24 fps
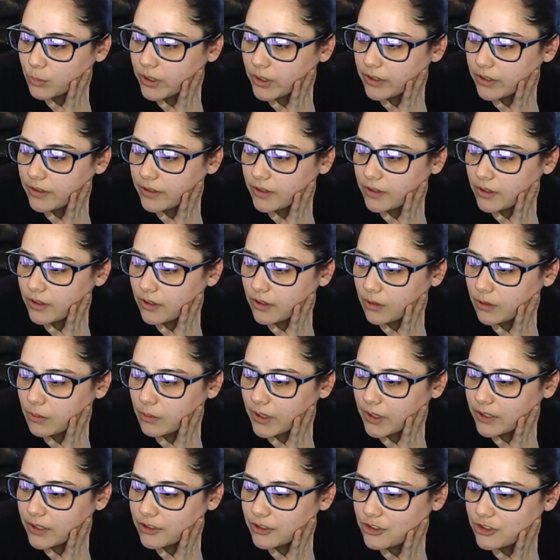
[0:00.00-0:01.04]
did it go?
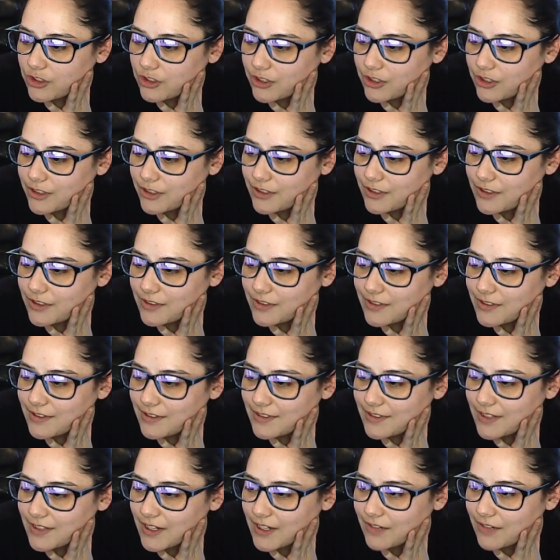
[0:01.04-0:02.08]
I just
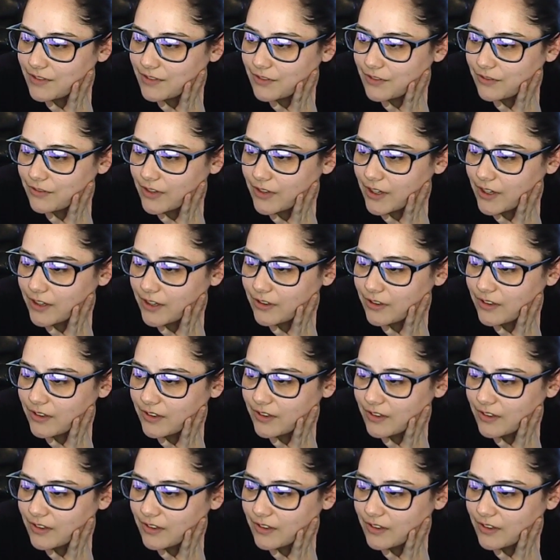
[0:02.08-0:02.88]
saved a file.